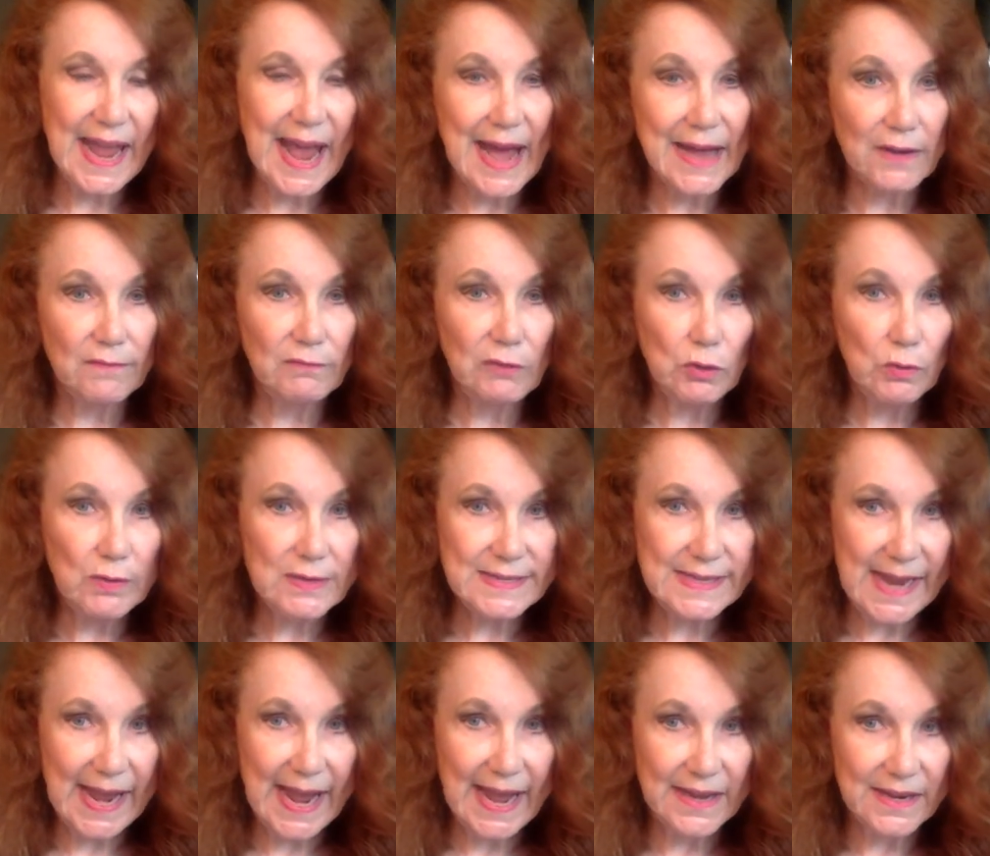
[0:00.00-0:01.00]
out of
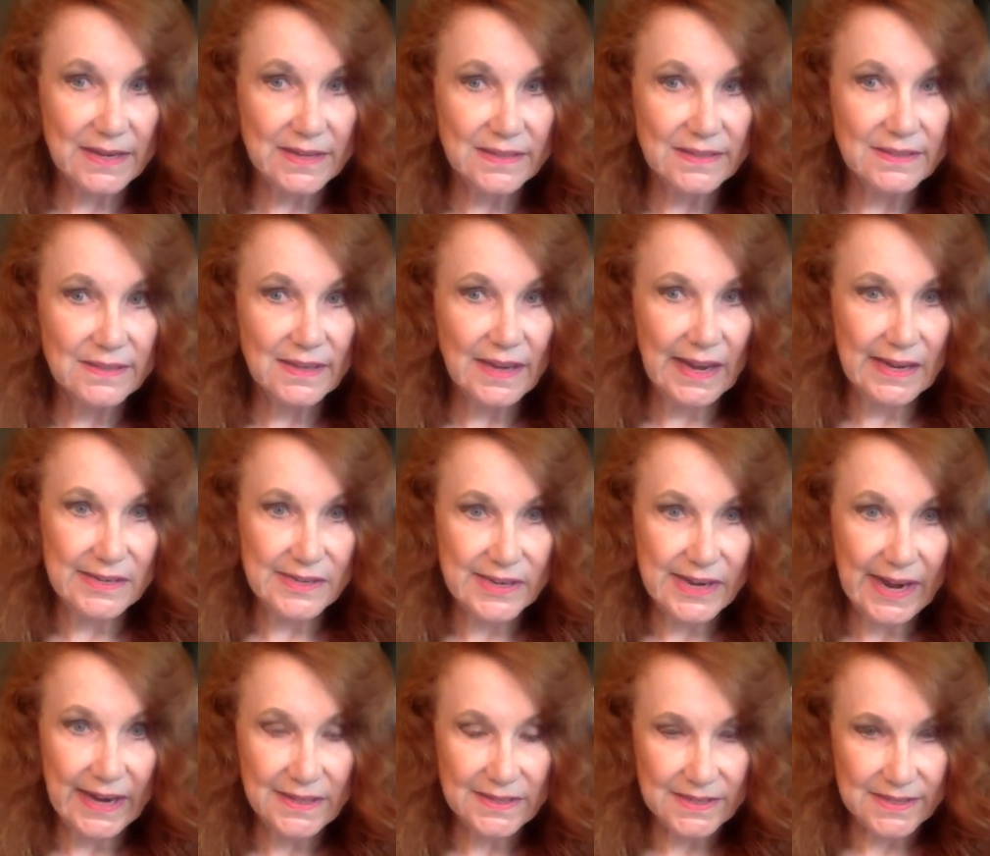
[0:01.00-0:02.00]
Louisiana and
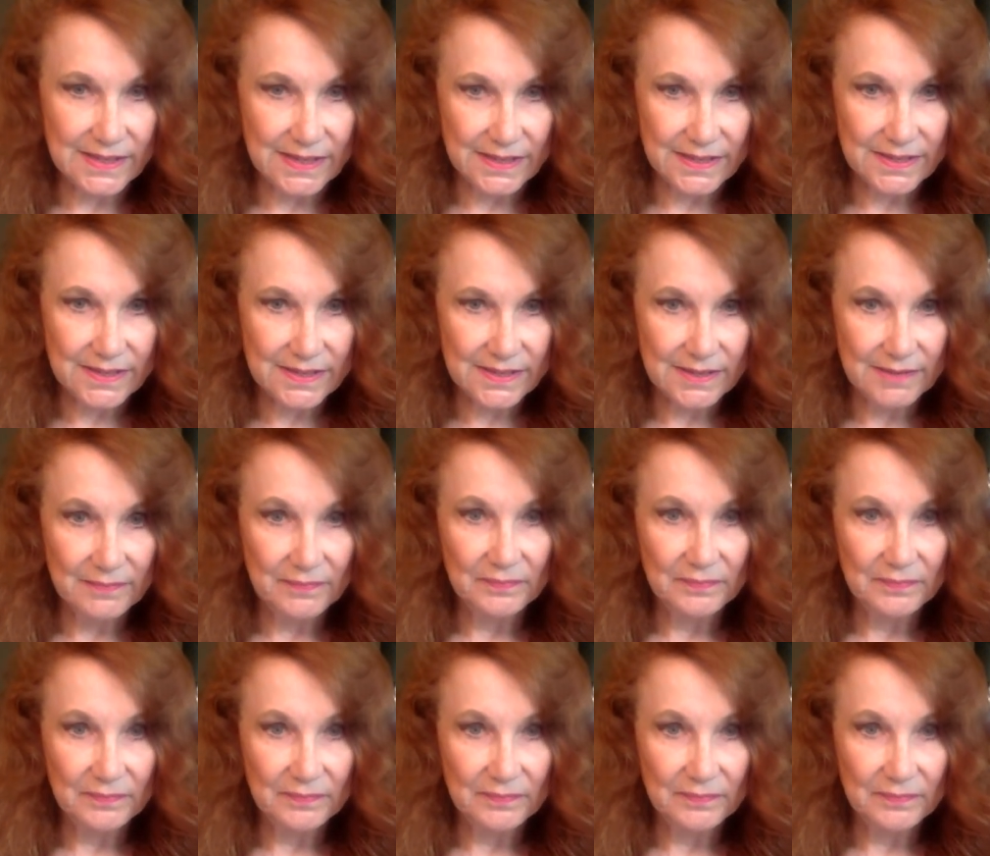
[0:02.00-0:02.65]
Texas.